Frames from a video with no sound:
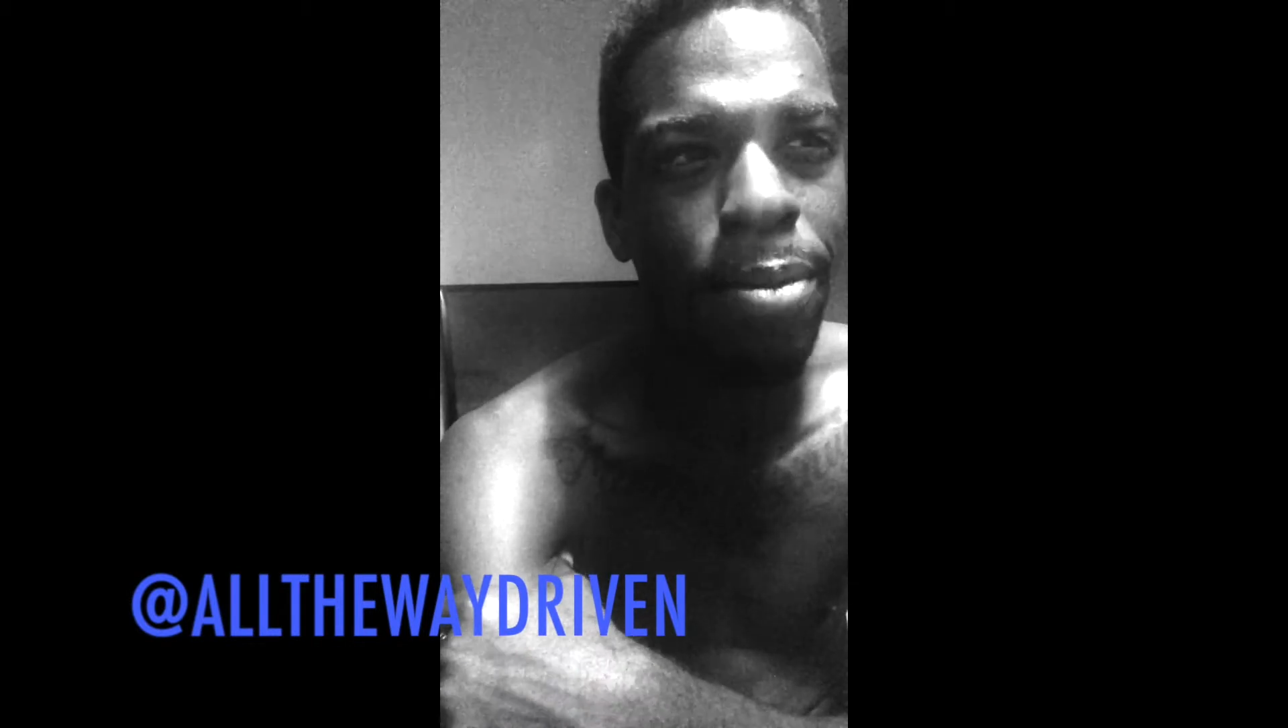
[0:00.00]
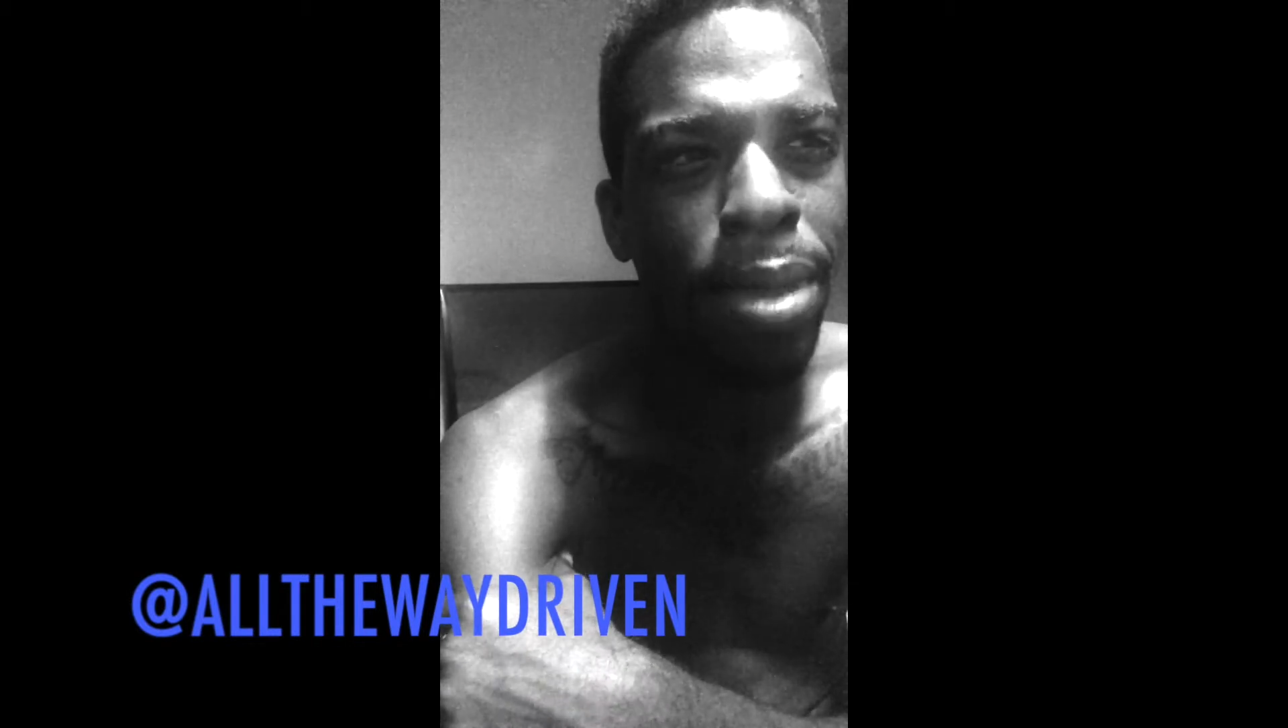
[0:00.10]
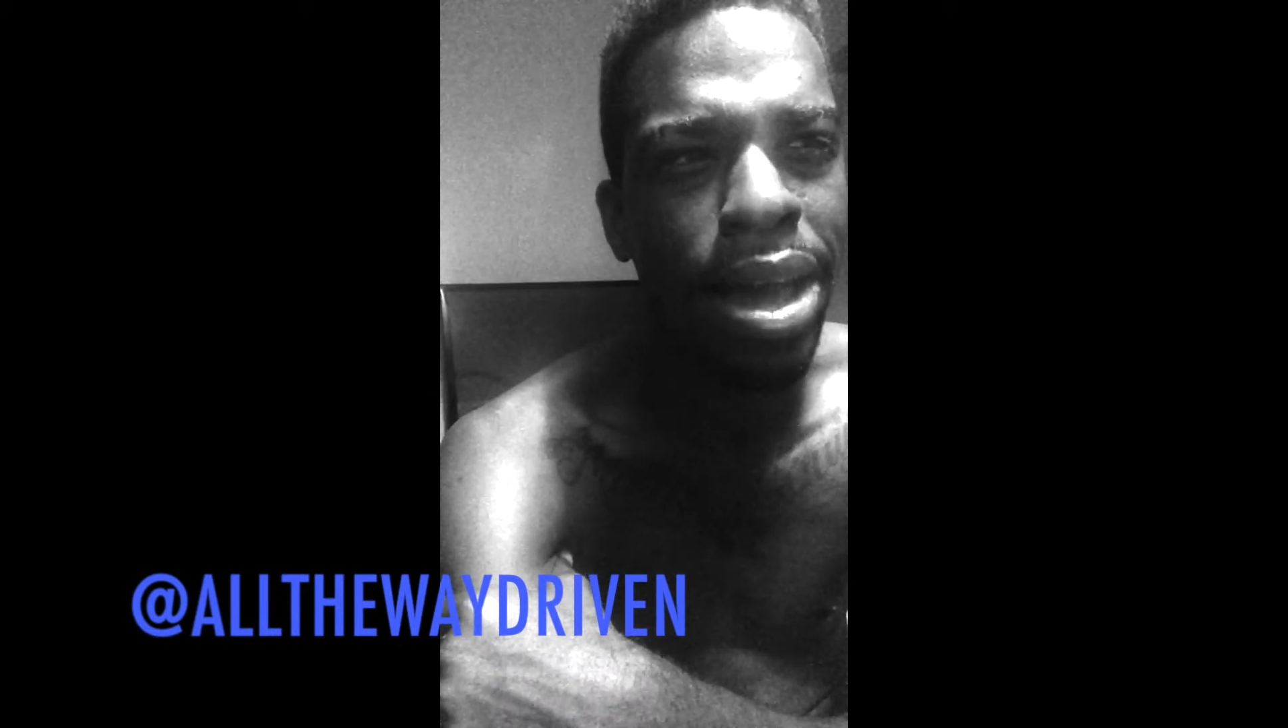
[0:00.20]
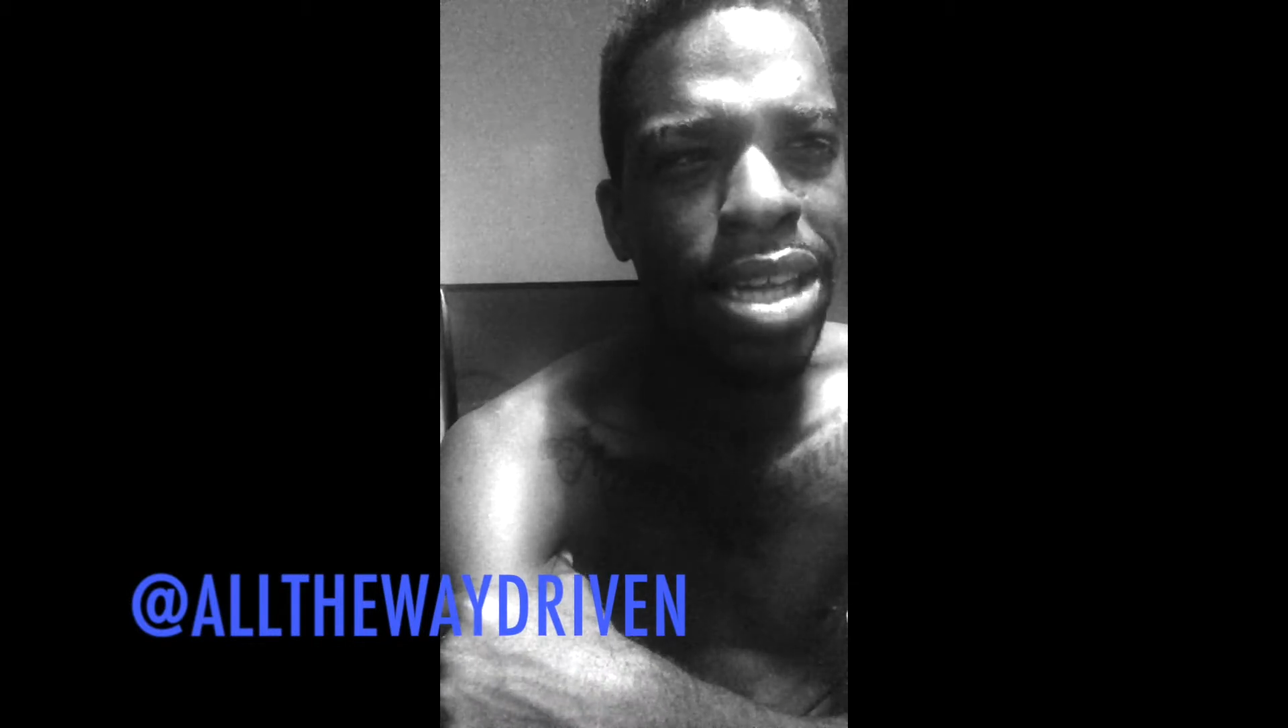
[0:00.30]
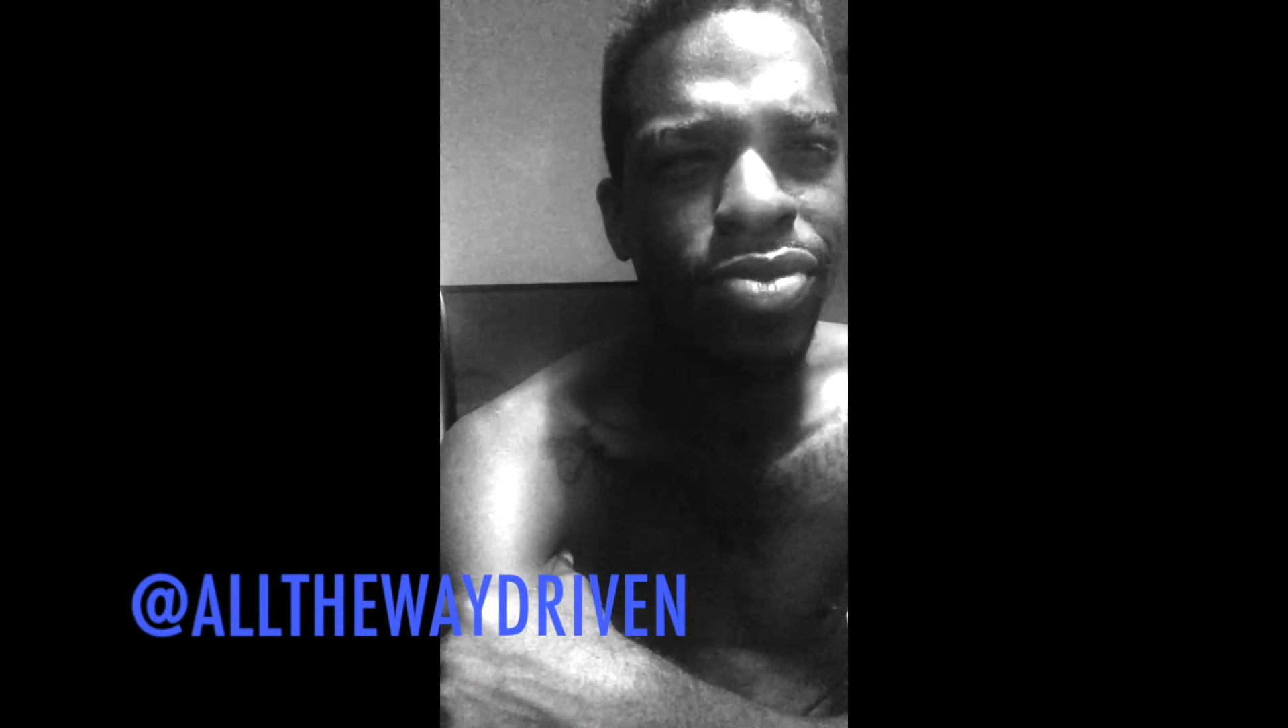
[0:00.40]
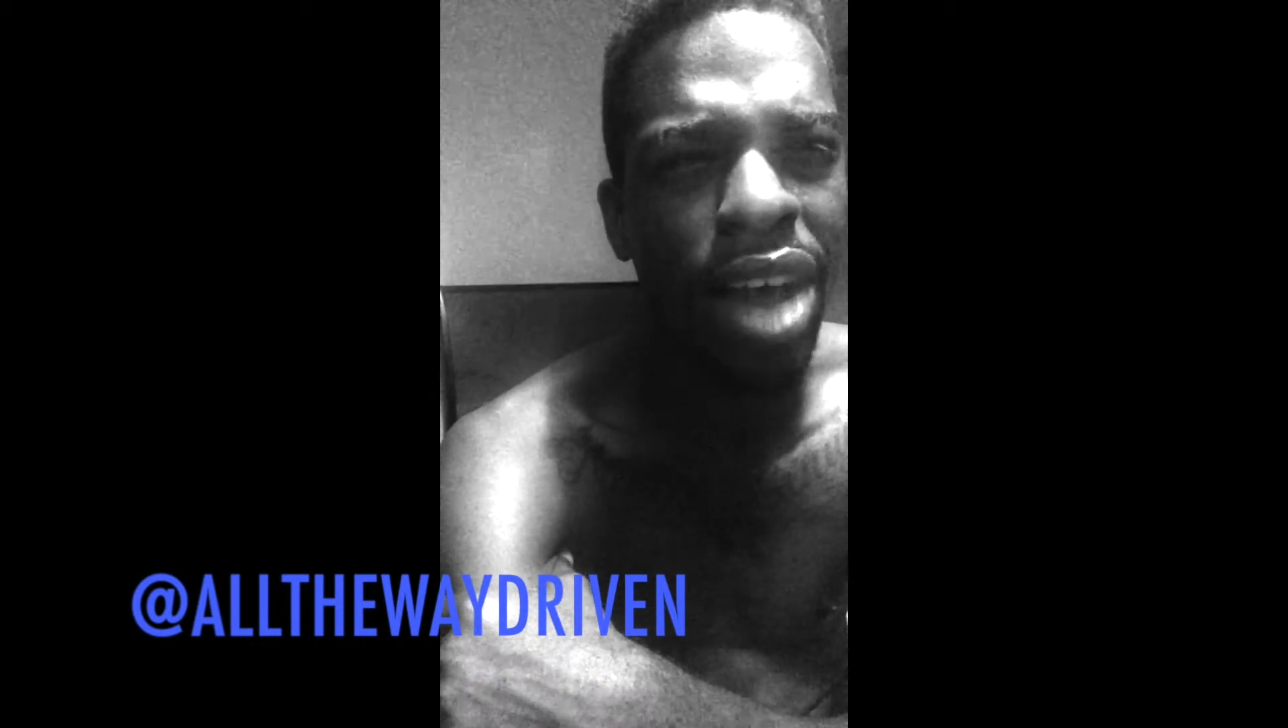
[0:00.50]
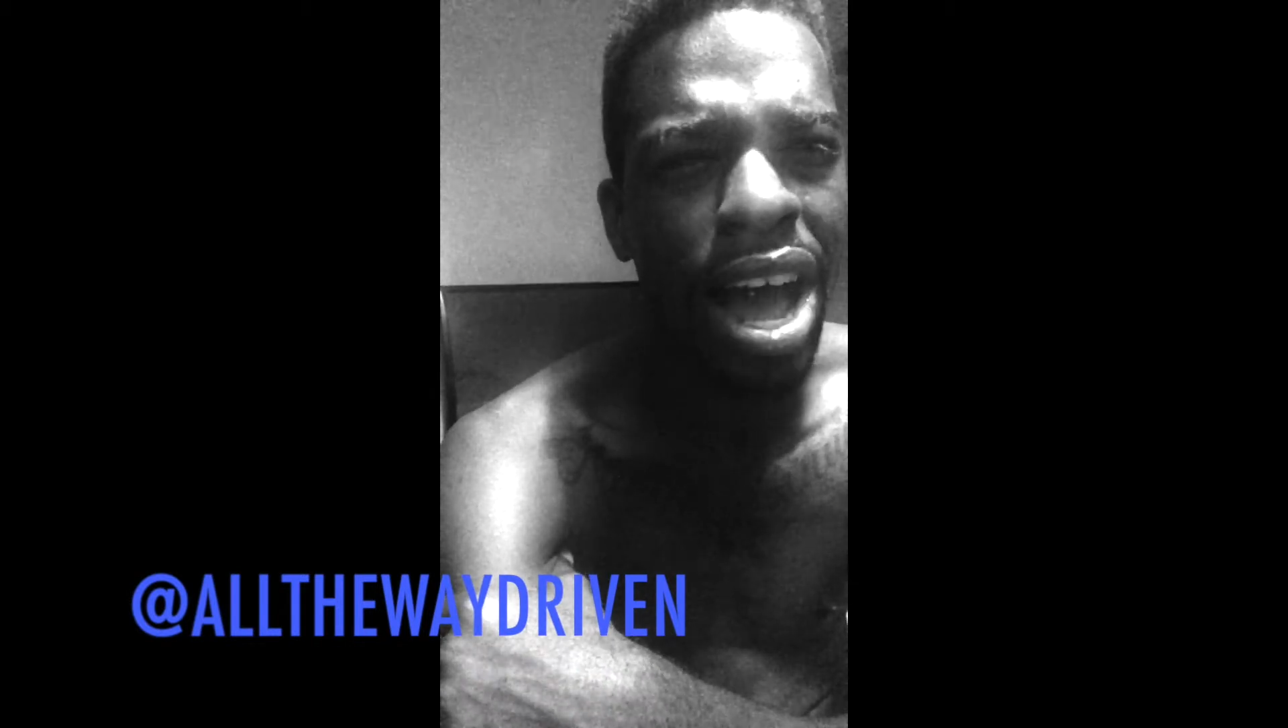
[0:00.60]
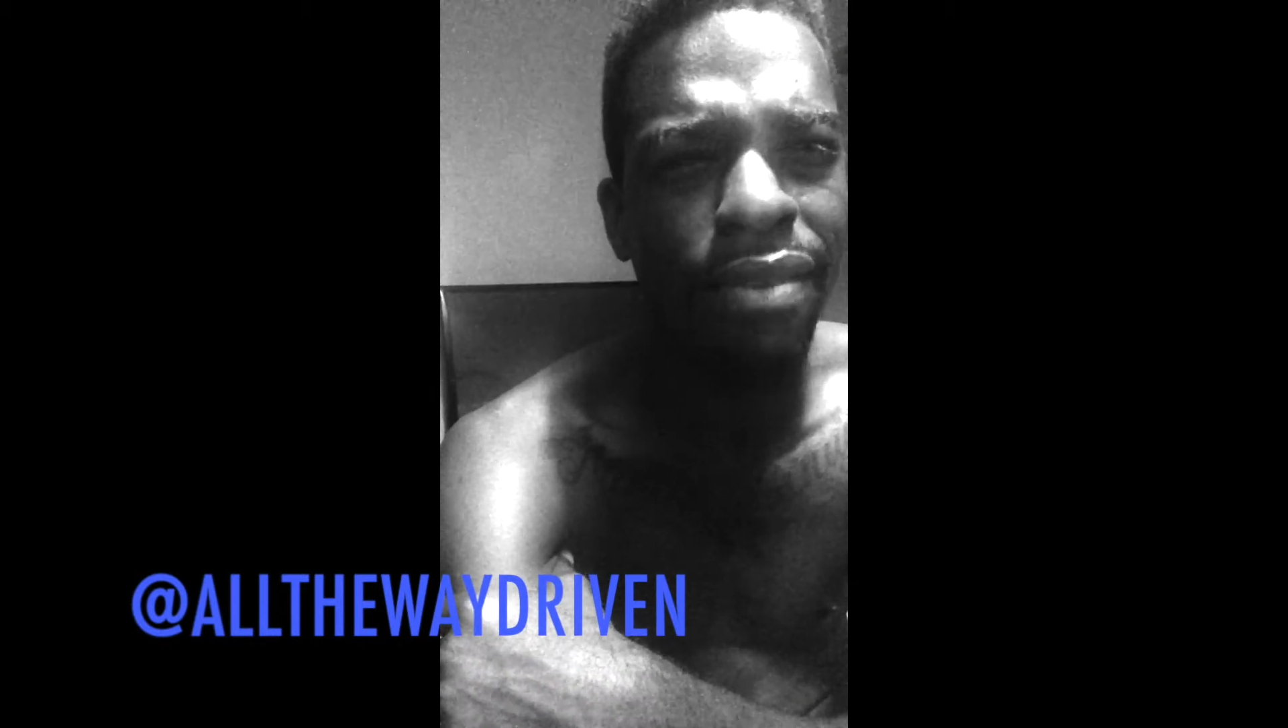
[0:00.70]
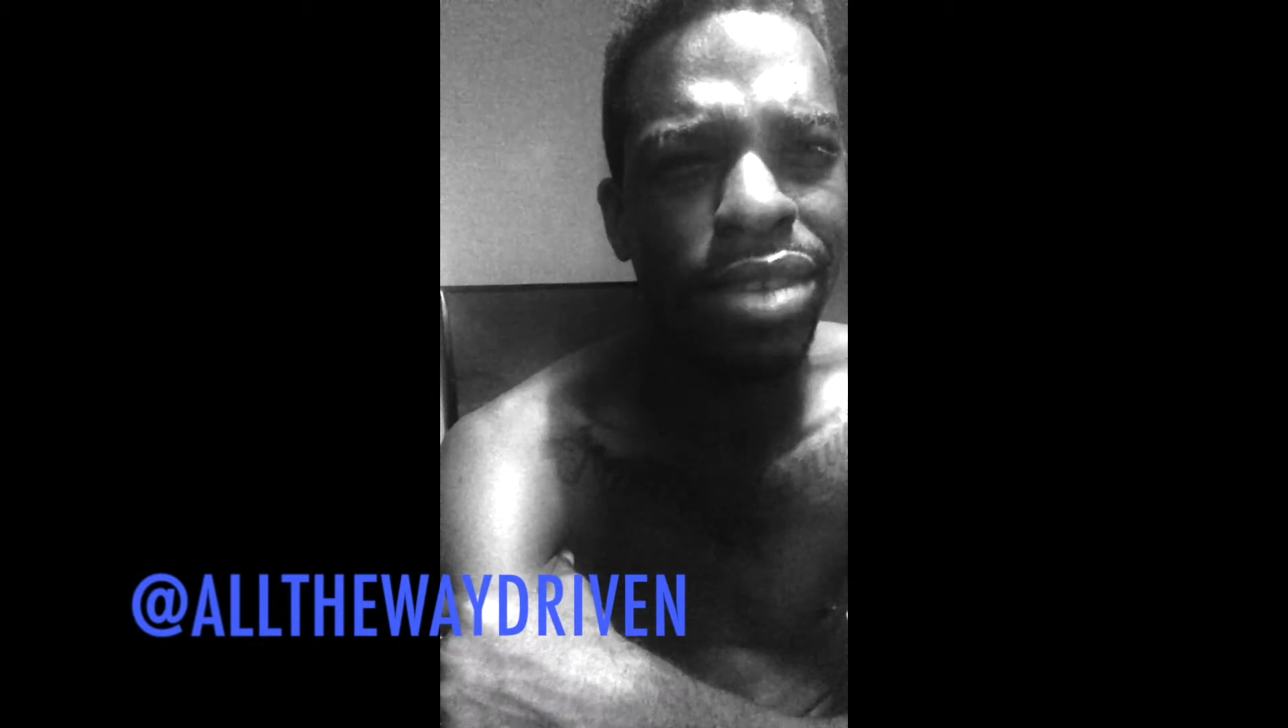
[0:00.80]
past 5